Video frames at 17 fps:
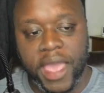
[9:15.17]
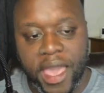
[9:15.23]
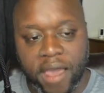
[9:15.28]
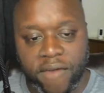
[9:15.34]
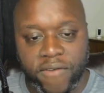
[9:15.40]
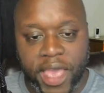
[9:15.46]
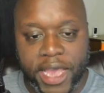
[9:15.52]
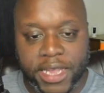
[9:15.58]

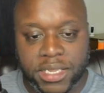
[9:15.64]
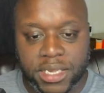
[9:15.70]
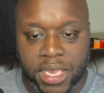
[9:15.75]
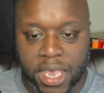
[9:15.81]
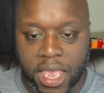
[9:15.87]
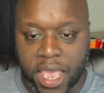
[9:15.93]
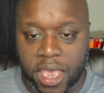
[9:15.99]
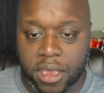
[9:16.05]
have
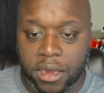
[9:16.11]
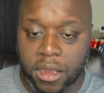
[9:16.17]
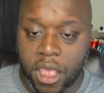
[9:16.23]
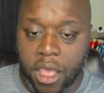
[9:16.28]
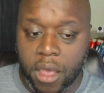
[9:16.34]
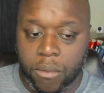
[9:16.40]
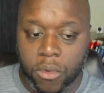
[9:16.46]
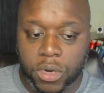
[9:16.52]
Etsy, and
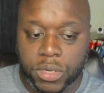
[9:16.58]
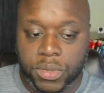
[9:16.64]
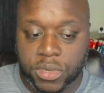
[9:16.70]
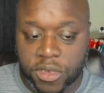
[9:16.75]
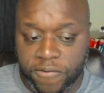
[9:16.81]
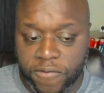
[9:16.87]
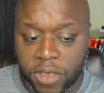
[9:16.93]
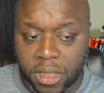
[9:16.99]
more
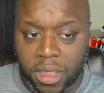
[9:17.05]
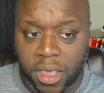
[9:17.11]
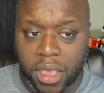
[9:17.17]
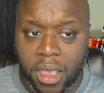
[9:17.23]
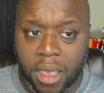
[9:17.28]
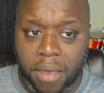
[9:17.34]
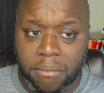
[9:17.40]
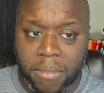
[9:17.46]

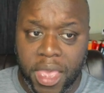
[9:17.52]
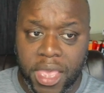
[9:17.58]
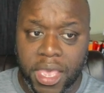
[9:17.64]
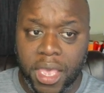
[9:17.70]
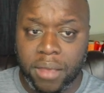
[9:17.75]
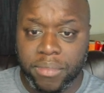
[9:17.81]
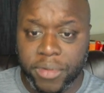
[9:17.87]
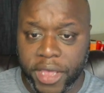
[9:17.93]
specifically,
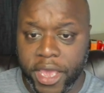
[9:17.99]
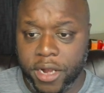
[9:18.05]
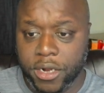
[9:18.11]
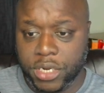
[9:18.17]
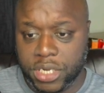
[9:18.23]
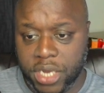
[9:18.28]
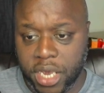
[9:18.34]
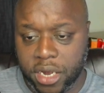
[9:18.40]
making
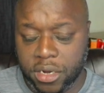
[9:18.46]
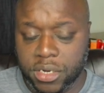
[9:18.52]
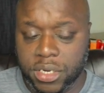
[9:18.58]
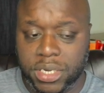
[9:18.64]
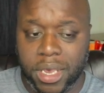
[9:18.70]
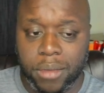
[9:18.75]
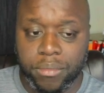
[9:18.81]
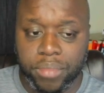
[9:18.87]
planner
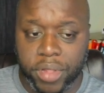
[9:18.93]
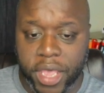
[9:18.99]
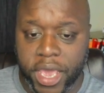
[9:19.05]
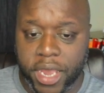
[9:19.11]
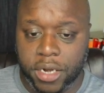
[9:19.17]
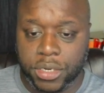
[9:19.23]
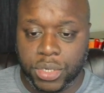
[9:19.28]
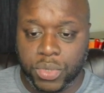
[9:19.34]
stickers and
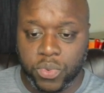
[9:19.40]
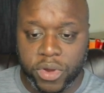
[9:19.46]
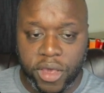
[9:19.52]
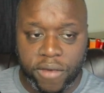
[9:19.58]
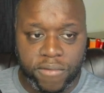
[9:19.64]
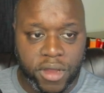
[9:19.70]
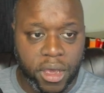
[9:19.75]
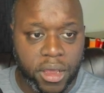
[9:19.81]
planners. What
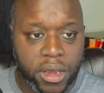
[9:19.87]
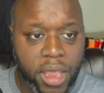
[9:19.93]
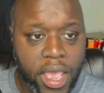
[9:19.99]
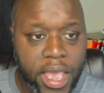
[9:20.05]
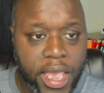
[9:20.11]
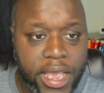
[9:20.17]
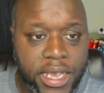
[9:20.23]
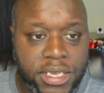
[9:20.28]
I've done
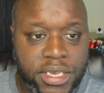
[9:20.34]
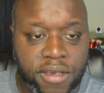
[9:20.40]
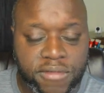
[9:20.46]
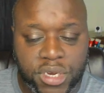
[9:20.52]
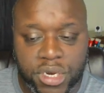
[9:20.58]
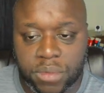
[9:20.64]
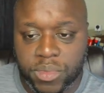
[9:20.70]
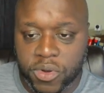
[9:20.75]
is
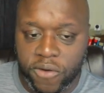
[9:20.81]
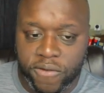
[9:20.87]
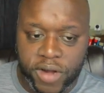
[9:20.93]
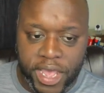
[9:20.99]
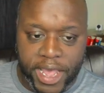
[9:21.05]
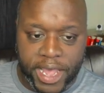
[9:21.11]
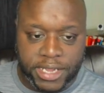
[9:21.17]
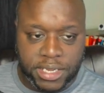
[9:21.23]
I've jumped over
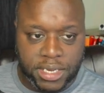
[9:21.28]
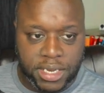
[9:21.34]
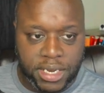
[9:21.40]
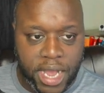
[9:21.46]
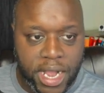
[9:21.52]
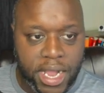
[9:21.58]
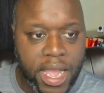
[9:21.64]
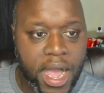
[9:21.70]
to
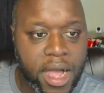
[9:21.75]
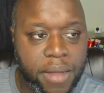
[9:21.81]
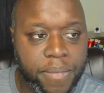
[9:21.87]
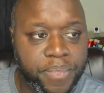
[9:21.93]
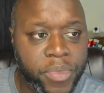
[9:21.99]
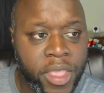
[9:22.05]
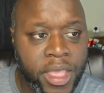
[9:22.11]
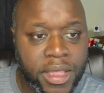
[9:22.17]

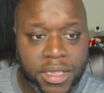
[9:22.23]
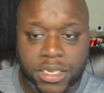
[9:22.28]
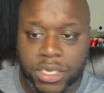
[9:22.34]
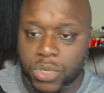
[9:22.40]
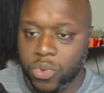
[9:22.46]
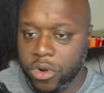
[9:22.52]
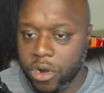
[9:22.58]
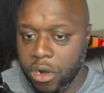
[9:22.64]
Etsy.com. This
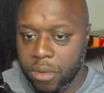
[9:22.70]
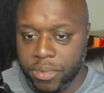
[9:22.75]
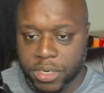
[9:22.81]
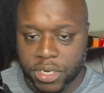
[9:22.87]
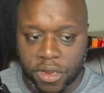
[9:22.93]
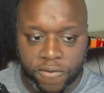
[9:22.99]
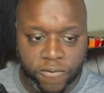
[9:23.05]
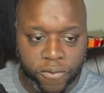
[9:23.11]
is
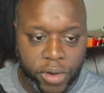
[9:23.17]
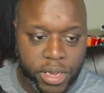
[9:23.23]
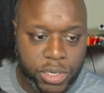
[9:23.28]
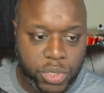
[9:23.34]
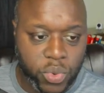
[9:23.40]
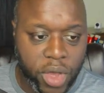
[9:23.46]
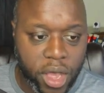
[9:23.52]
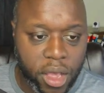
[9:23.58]
100% free
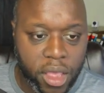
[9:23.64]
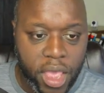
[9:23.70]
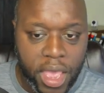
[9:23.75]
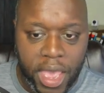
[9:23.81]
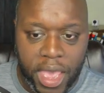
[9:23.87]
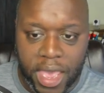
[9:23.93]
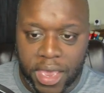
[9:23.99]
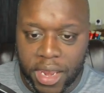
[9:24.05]
as well.
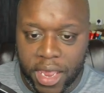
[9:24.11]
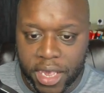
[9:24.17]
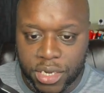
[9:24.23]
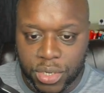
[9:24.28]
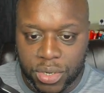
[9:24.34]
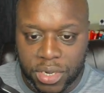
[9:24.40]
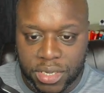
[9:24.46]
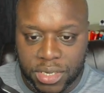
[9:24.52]
And
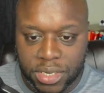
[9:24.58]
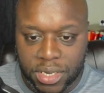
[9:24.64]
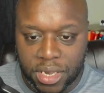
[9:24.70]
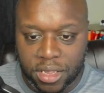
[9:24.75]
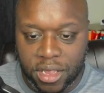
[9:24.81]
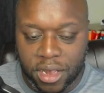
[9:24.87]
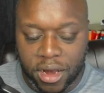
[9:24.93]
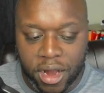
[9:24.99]
as you can
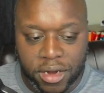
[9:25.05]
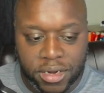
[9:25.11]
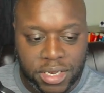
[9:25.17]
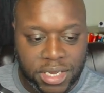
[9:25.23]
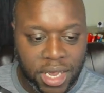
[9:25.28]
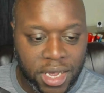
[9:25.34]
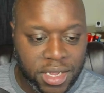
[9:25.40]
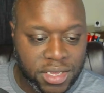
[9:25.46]
see, there are
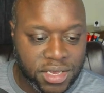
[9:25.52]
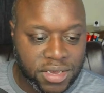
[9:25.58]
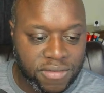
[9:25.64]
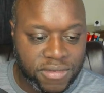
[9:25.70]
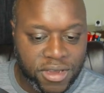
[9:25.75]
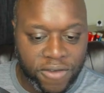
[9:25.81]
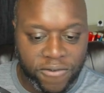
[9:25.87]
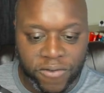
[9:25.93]
tons
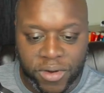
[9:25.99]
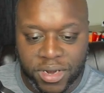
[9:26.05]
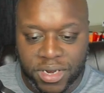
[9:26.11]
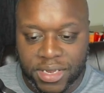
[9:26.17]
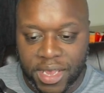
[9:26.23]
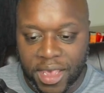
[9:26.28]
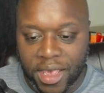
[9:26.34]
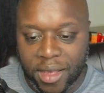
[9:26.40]
of
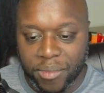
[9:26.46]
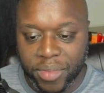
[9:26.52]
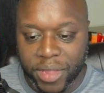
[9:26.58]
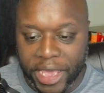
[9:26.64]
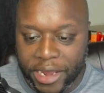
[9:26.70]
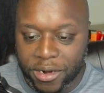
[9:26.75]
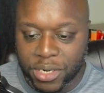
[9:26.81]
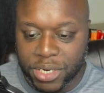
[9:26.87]
different
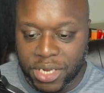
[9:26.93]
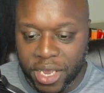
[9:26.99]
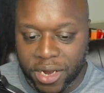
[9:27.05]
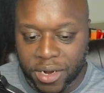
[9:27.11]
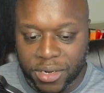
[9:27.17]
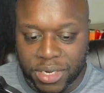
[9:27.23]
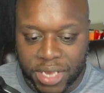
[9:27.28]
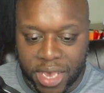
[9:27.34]
planner
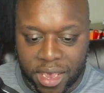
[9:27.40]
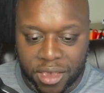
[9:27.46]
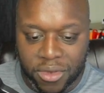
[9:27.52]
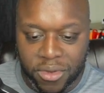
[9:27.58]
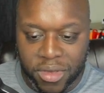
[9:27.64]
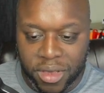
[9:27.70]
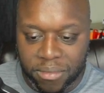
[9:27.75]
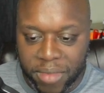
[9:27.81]
stickers that
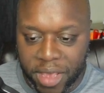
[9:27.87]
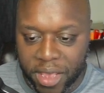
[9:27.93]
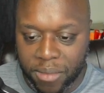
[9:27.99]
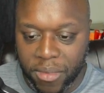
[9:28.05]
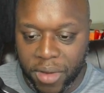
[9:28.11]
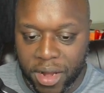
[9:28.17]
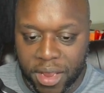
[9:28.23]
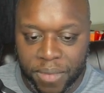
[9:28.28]
you could
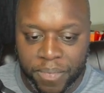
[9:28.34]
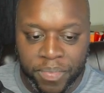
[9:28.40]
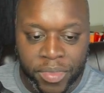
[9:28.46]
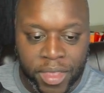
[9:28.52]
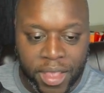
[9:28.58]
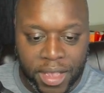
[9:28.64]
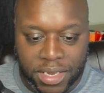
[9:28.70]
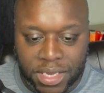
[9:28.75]
make money.
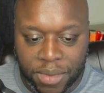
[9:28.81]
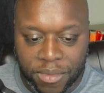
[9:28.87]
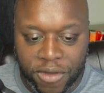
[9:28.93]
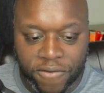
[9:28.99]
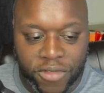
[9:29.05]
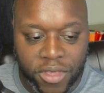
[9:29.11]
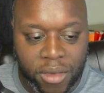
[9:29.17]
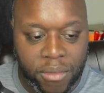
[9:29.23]
Some
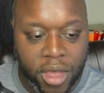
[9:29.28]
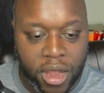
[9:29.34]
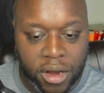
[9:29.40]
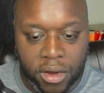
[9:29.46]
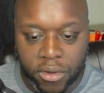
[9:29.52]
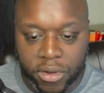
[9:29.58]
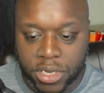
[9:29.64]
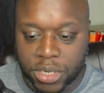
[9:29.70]
of them
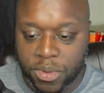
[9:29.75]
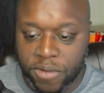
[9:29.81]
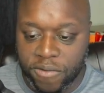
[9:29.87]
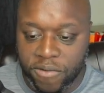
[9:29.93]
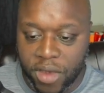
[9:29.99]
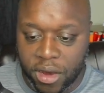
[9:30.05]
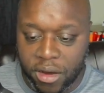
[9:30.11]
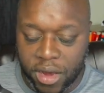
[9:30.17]
are going to be
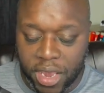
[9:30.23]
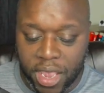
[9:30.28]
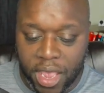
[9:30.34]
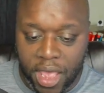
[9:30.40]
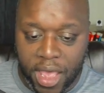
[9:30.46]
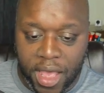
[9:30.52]
very